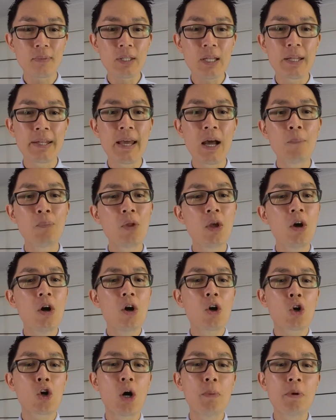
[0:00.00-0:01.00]
Now,
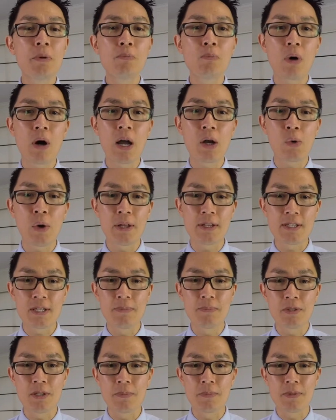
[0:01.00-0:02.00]
common migraine
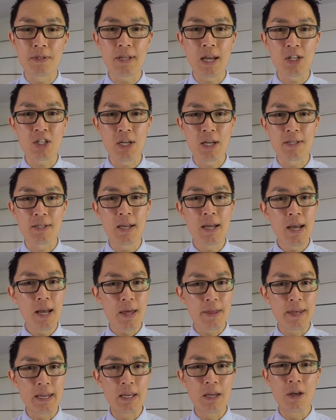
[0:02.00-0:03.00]
symptoms, such as
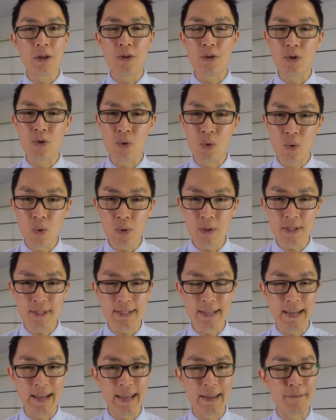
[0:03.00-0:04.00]
the
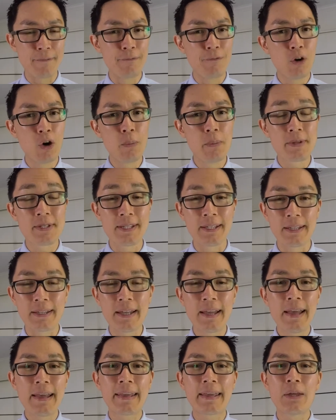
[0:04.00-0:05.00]
nausea and vomiting,
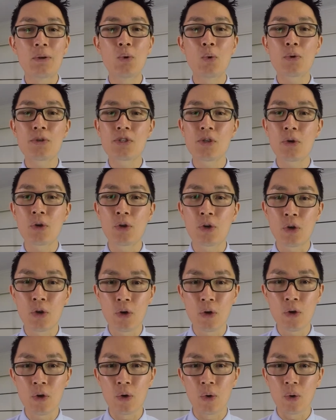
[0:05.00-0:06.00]
can also
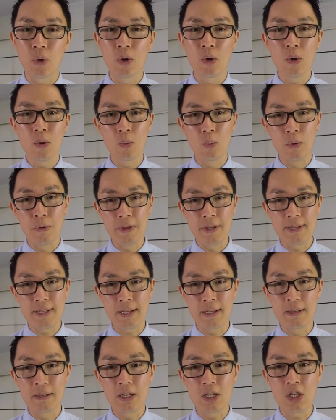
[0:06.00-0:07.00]
occur with this
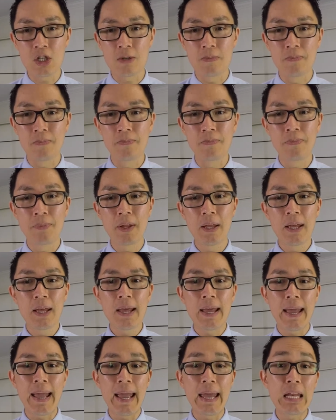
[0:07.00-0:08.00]
condition.
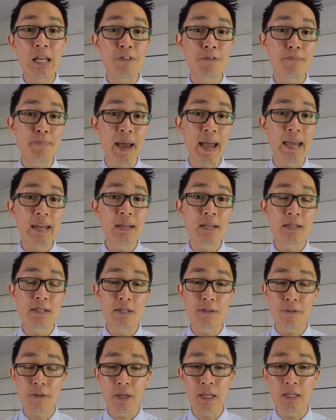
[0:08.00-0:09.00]
And if pain
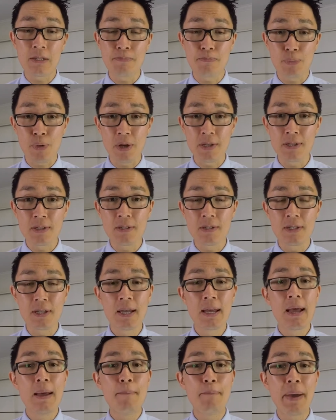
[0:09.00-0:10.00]
is, is present,
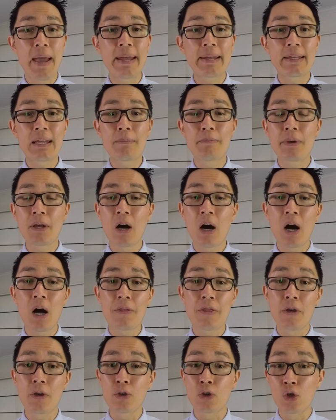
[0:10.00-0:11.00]
pain can be
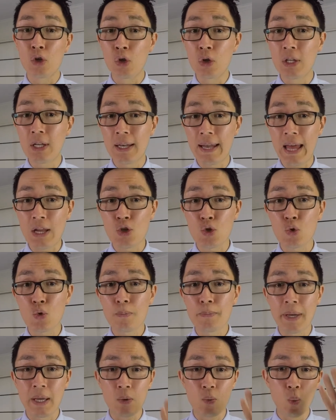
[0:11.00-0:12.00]
either unilateral,
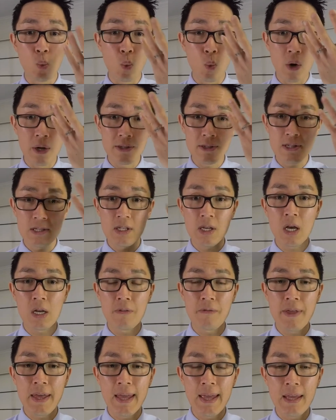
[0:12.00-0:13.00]
being one side
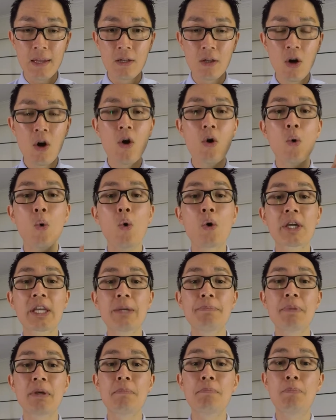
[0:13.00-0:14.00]
of the head, or
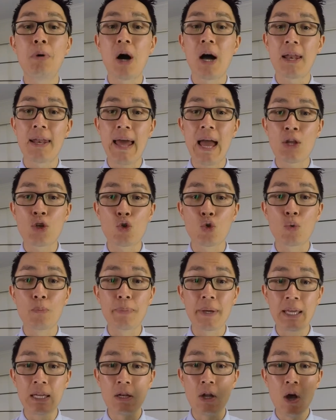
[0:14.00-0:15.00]
can be bilateral,
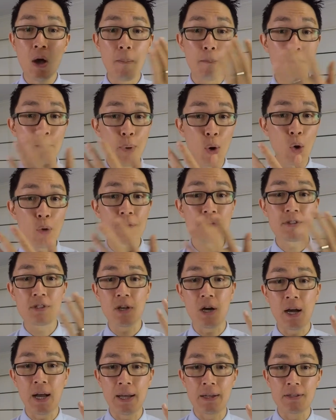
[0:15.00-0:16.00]
being both
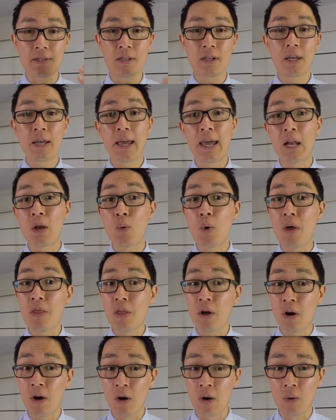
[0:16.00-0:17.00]
sides and around the
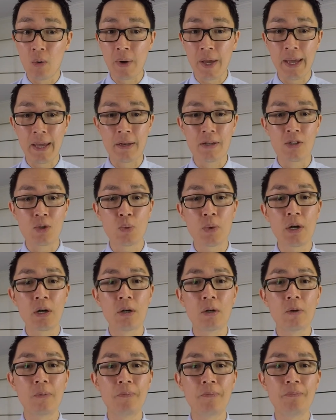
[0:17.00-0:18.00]
whole head as
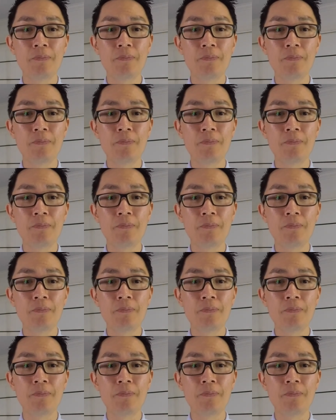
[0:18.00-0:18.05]
well.